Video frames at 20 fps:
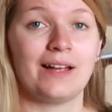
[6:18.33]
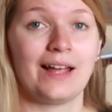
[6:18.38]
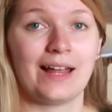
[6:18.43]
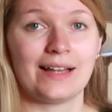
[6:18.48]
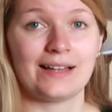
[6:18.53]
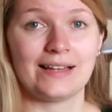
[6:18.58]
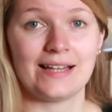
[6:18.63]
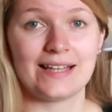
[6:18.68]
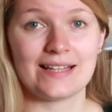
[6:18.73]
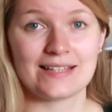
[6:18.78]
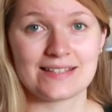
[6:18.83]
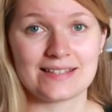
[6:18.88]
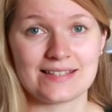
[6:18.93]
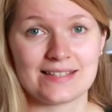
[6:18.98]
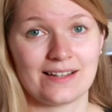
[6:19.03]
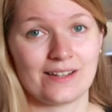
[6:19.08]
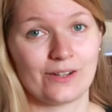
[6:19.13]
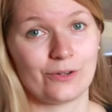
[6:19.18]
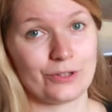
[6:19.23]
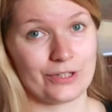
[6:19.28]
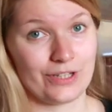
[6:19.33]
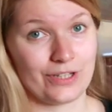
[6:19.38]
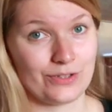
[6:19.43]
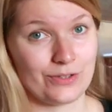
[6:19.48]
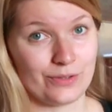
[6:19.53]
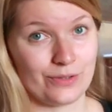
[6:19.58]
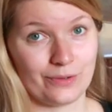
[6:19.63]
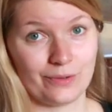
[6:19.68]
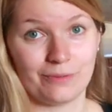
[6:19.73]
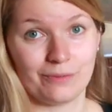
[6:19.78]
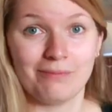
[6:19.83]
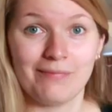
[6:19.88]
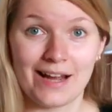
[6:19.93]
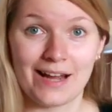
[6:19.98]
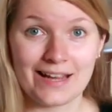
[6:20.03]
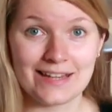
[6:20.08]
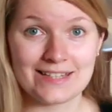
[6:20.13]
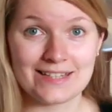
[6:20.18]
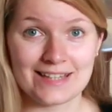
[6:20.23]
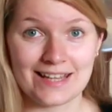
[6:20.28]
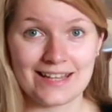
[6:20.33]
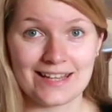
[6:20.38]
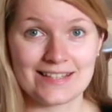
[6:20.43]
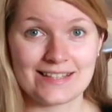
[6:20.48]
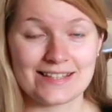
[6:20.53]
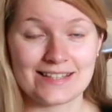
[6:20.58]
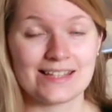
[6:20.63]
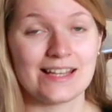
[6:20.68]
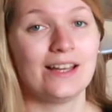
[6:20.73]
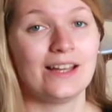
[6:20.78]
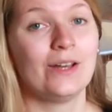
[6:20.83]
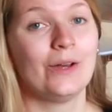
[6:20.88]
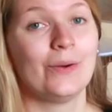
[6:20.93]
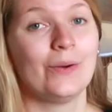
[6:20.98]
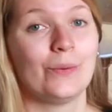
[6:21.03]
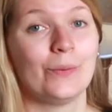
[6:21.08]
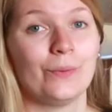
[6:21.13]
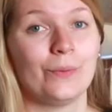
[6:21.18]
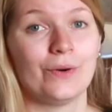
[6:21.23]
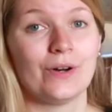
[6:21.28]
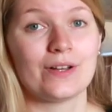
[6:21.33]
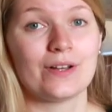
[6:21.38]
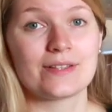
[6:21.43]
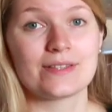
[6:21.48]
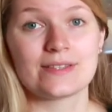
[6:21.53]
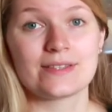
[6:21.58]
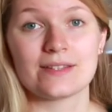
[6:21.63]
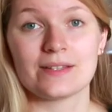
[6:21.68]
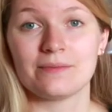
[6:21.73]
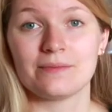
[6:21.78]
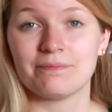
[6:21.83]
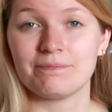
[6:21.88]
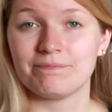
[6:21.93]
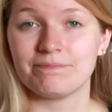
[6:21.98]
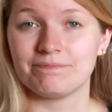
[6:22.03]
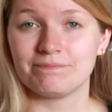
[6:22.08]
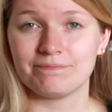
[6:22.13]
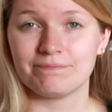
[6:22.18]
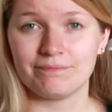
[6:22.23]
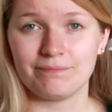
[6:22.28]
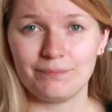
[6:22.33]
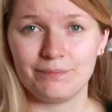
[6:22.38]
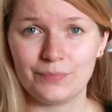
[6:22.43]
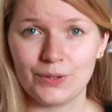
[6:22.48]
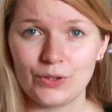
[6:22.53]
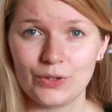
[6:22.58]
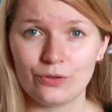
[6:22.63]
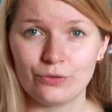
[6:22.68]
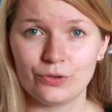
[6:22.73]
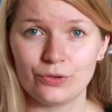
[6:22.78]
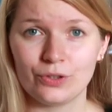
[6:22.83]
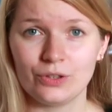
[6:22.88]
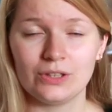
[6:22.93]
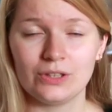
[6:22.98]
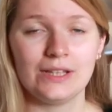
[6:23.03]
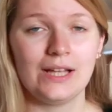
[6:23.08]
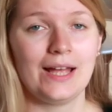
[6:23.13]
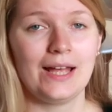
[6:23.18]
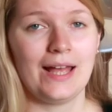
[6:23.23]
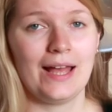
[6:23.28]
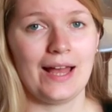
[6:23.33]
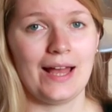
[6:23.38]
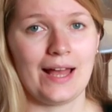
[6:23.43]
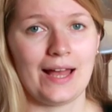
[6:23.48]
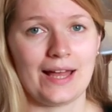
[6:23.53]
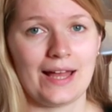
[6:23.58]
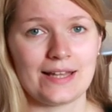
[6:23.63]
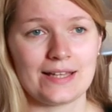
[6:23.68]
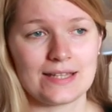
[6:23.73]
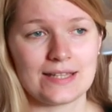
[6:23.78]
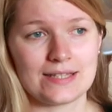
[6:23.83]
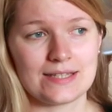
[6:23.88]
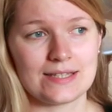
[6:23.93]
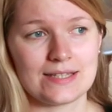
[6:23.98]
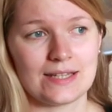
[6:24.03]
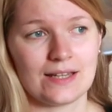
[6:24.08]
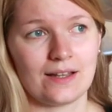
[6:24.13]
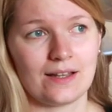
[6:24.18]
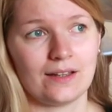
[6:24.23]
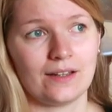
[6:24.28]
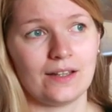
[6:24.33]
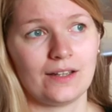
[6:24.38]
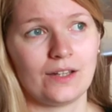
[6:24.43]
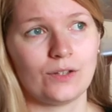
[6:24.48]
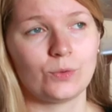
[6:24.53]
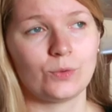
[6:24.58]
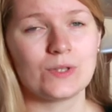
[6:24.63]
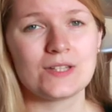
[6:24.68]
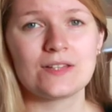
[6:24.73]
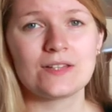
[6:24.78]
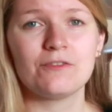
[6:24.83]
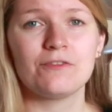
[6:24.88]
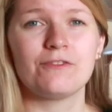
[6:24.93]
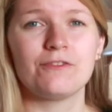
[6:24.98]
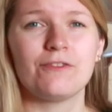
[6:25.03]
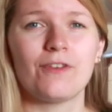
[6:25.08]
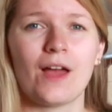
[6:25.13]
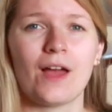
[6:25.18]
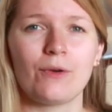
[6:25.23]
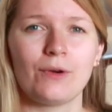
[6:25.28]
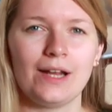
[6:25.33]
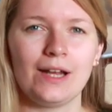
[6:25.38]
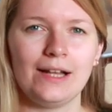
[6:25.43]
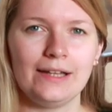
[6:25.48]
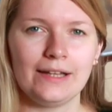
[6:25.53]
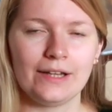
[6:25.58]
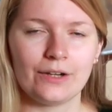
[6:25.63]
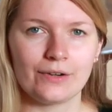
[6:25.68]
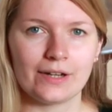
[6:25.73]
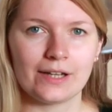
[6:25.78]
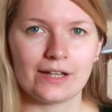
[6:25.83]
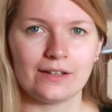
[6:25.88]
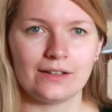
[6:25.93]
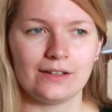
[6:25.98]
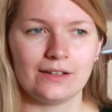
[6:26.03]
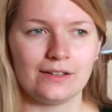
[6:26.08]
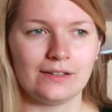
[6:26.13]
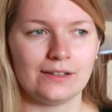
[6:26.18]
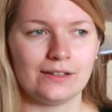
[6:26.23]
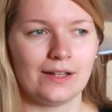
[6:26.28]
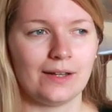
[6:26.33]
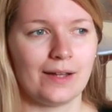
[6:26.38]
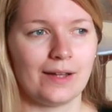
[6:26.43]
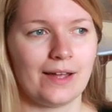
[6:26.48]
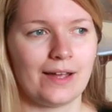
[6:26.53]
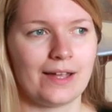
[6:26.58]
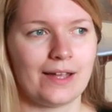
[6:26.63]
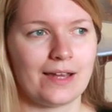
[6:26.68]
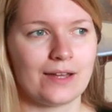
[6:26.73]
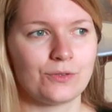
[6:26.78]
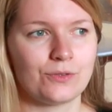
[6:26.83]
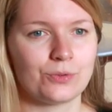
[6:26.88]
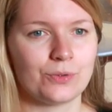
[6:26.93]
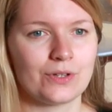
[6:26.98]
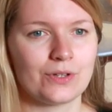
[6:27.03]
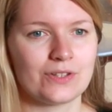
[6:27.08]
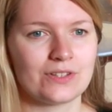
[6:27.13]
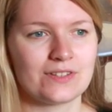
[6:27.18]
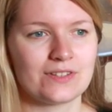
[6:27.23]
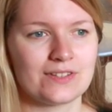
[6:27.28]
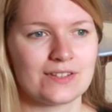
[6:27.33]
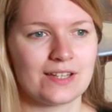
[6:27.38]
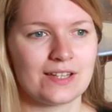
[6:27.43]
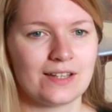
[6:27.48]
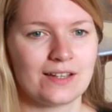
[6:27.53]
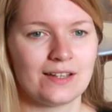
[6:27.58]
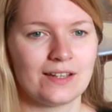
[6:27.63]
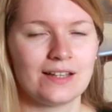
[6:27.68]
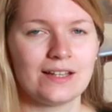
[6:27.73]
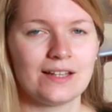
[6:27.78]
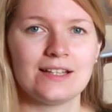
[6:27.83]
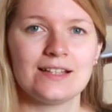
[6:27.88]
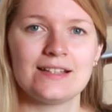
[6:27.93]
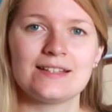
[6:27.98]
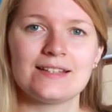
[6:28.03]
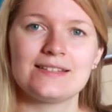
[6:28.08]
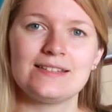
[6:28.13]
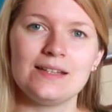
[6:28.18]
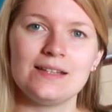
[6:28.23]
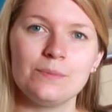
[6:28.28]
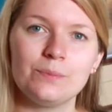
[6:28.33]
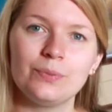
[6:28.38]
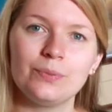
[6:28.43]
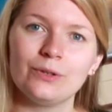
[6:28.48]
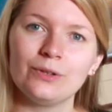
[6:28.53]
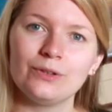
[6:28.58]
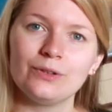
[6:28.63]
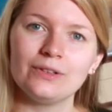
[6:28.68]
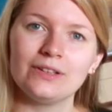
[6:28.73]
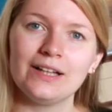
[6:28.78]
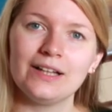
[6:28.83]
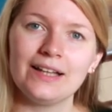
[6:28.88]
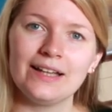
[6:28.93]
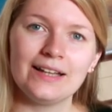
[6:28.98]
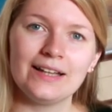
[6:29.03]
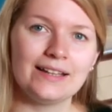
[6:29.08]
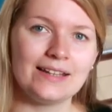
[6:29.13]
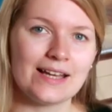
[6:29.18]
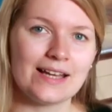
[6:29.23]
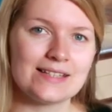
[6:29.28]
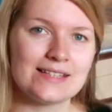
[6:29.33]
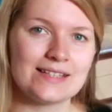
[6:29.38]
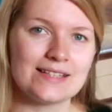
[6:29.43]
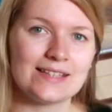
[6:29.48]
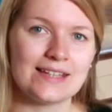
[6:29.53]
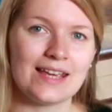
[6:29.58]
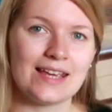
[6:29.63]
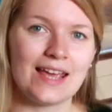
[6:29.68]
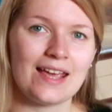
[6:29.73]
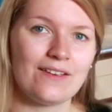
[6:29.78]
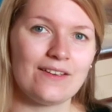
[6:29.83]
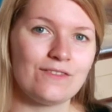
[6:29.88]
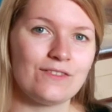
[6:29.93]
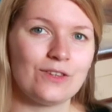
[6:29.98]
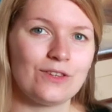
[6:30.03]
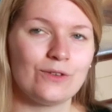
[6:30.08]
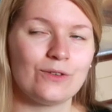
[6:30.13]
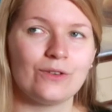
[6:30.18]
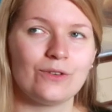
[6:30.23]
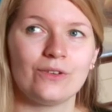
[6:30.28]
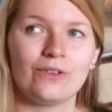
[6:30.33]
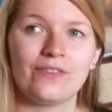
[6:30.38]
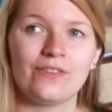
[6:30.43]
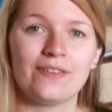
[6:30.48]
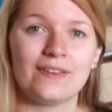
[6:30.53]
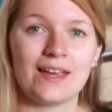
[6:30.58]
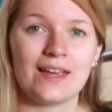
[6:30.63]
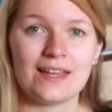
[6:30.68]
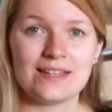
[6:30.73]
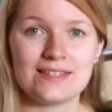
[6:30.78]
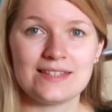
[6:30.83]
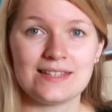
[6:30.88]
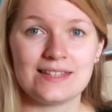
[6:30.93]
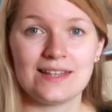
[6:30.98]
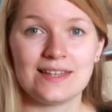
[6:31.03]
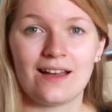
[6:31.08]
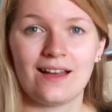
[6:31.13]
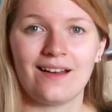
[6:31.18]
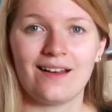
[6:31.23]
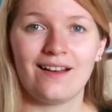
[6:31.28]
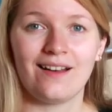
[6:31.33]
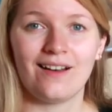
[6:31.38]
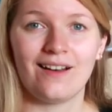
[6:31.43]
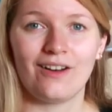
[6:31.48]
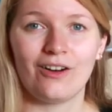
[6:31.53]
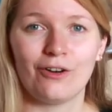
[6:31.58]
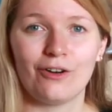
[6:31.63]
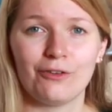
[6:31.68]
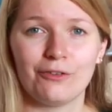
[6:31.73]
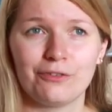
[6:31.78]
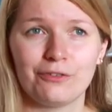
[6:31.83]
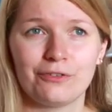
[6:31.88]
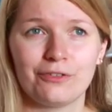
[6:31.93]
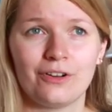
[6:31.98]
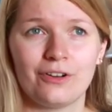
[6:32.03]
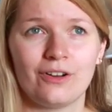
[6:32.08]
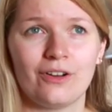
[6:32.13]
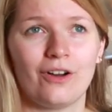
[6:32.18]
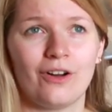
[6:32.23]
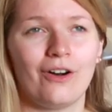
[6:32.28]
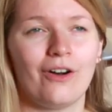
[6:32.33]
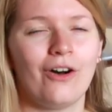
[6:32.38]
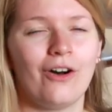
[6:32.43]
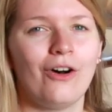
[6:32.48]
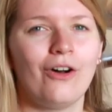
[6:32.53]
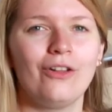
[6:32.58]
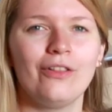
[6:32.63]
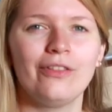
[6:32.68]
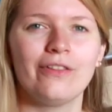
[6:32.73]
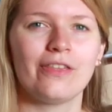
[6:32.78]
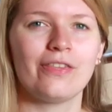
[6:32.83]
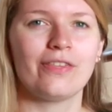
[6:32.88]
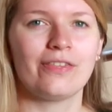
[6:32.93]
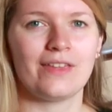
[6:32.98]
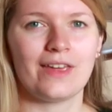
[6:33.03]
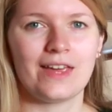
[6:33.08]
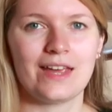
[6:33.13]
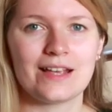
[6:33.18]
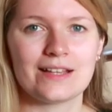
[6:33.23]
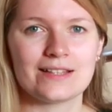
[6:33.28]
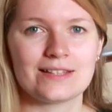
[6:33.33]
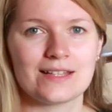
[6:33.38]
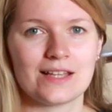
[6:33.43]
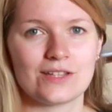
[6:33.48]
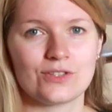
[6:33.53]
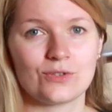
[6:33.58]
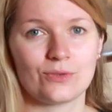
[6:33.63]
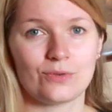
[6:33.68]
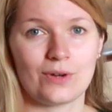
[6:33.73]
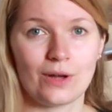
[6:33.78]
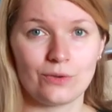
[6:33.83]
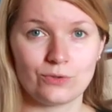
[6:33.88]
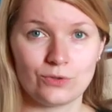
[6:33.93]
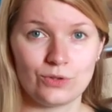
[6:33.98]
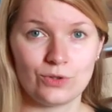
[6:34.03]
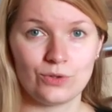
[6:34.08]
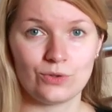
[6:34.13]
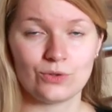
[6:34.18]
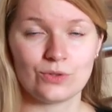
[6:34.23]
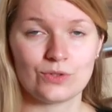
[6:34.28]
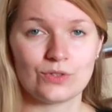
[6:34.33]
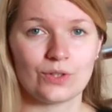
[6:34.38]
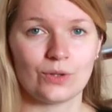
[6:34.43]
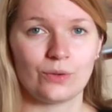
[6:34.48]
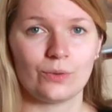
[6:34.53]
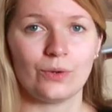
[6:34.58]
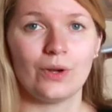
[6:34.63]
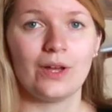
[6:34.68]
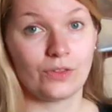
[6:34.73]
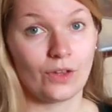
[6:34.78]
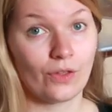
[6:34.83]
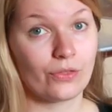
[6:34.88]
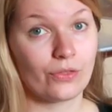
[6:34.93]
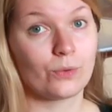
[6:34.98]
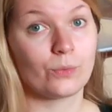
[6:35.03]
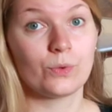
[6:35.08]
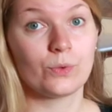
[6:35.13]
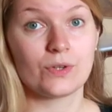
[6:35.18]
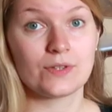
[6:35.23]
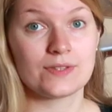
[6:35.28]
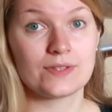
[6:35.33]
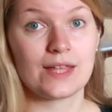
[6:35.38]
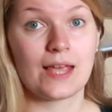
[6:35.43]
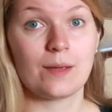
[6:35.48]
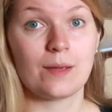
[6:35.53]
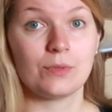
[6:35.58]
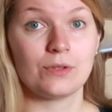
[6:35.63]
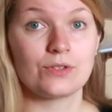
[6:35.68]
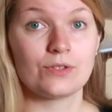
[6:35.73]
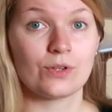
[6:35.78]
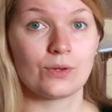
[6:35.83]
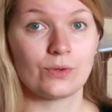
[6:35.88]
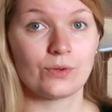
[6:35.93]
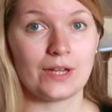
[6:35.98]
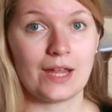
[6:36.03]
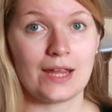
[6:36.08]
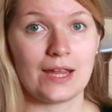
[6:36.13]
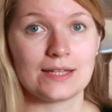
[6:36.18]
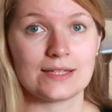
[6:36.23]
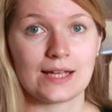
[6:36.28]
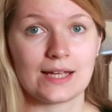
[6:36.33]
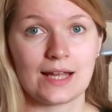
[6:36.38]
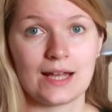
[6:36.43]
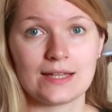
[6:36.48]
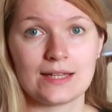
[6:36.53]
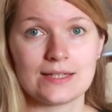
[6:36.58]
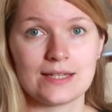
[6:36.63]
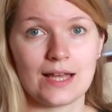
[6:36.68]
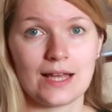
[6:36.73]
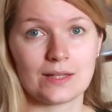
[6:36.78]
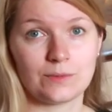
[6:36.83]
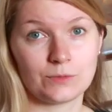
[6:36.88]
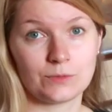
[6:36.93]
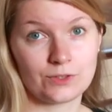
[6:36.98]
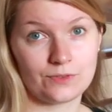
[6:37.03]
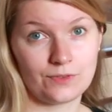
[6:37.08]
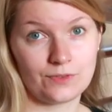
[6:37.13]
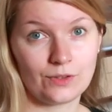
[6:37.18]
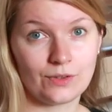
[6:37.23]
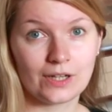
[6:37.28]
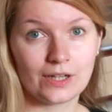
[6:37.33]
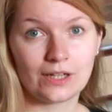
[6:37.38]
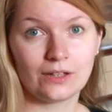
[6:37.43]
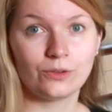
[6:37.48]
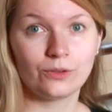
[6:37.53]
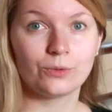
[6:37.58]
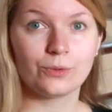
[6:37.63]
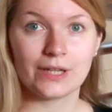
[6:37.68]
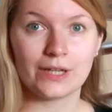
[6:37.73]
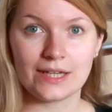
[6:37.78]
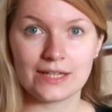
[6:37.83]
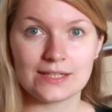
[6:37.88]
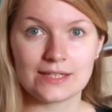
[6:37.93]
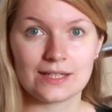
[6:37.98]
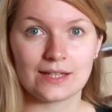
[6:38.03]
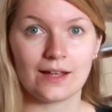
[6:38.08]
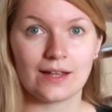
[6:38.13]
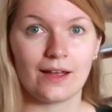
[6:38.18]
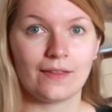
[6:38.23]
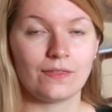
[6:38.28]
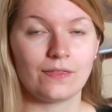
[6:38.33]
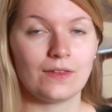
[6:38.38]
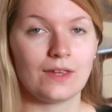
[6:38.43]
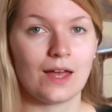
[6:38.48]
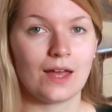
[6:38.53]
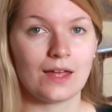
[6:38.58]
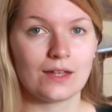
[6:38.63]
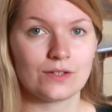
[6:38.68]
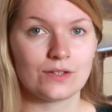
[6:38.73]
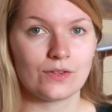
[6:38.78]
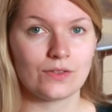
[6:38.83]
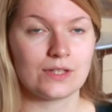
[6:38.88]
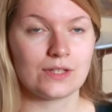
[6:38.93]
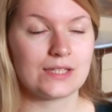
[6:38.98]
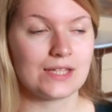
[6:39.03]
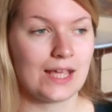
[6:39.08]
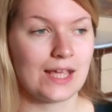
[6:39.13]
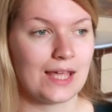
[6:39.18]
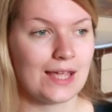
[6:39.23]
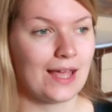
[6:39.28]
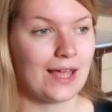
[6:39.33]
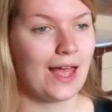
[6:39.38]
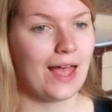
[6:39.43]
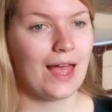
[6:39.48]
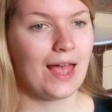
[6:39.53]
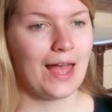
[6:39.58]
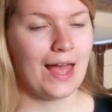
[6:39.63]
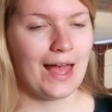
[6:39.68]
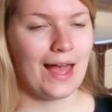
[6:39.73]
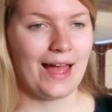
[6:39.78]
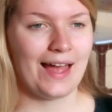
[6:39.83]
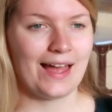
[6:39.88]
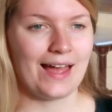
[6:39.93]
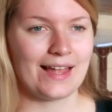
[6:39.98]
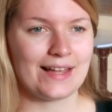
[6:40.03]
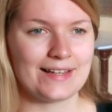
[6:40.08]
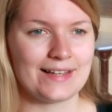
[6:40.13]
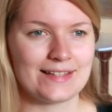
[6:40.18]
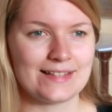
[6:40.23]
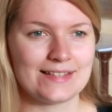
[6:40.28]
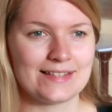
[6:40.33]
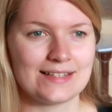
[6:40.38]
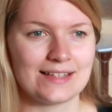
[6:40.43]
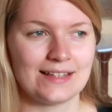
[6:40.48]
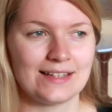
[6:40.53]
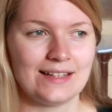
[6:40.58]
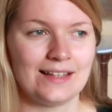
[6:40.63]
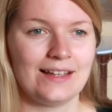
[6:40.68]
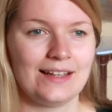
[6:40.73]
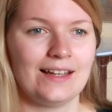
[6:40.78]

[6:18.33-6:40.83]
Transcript: at least according to my taste, was beautiful and it wasn't very lyrical, it was simple, yet it gave you the idea of all the things that surround you, so the author was able to create a kind of atmospherical read at the end of the day, and